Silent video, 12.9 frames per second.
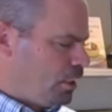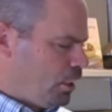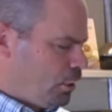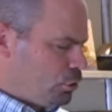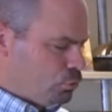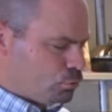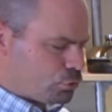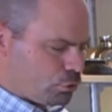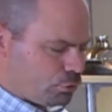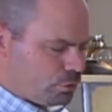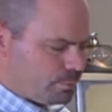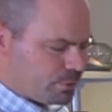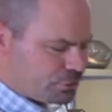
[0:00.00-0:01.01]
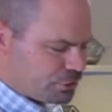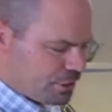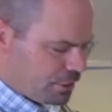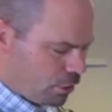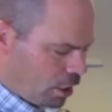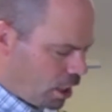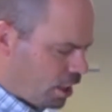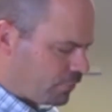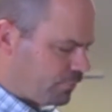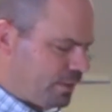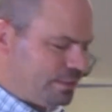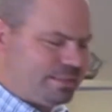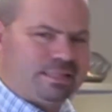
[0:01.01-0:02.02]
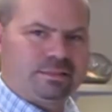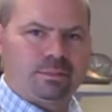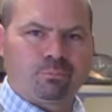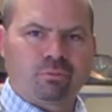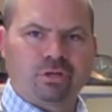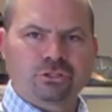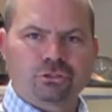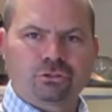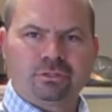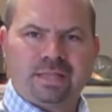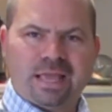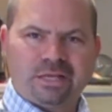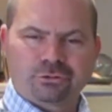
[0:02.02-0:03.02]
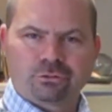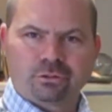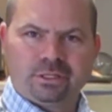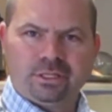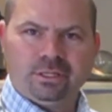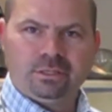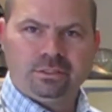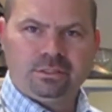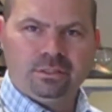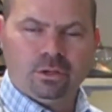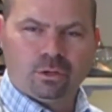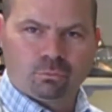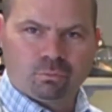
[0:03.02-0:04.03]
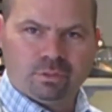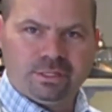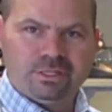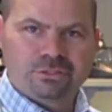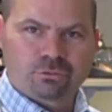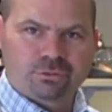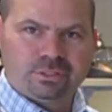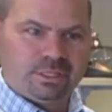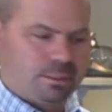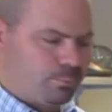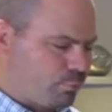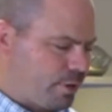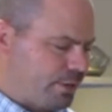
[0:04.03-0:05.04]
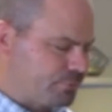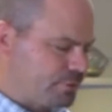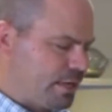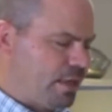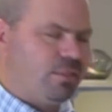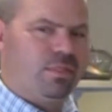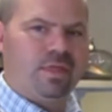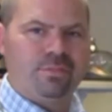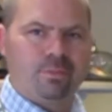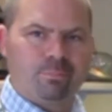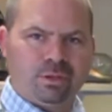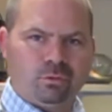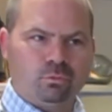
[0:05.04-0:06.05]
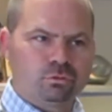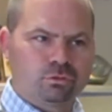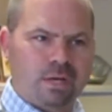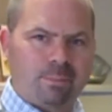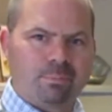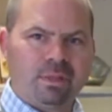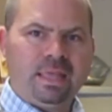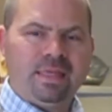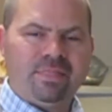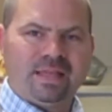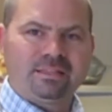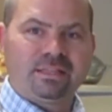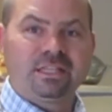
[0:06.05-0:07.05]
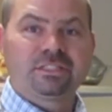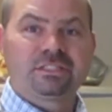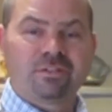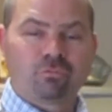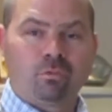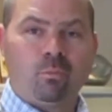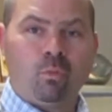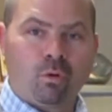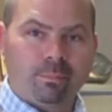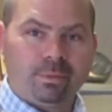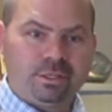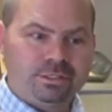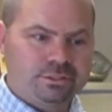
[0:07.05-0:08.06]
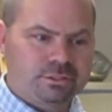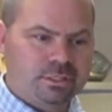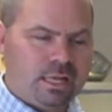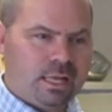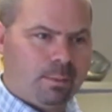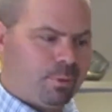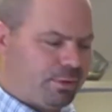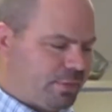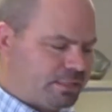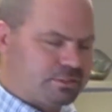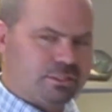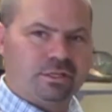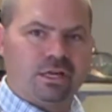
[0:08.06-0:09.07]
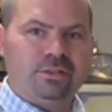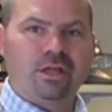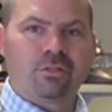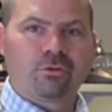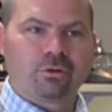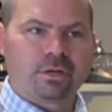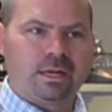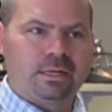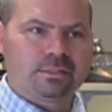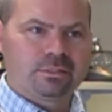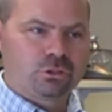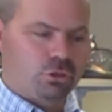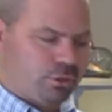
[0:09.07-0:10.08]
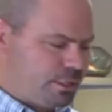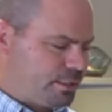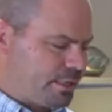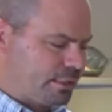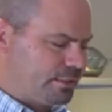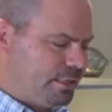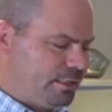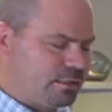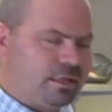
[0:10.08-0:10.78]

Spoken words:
you turn the machine off and let the pressure naturally release or decompress, and then the pin will drop. That takes several more minutes, but that's another cooking technique